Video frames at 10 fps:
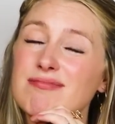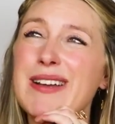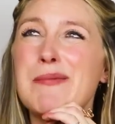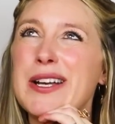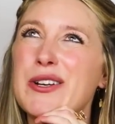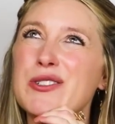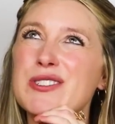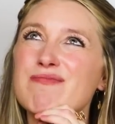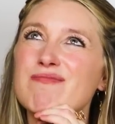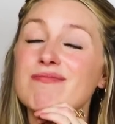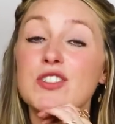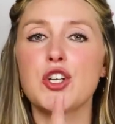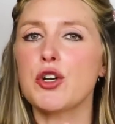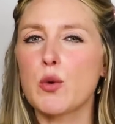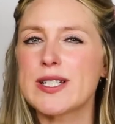I might not. You
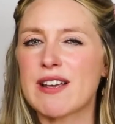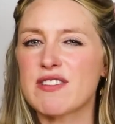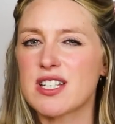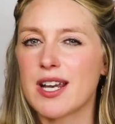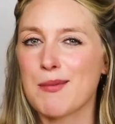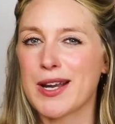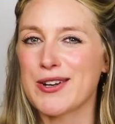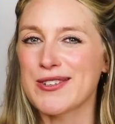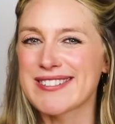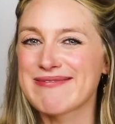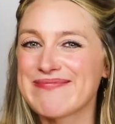don't always have to say I might not.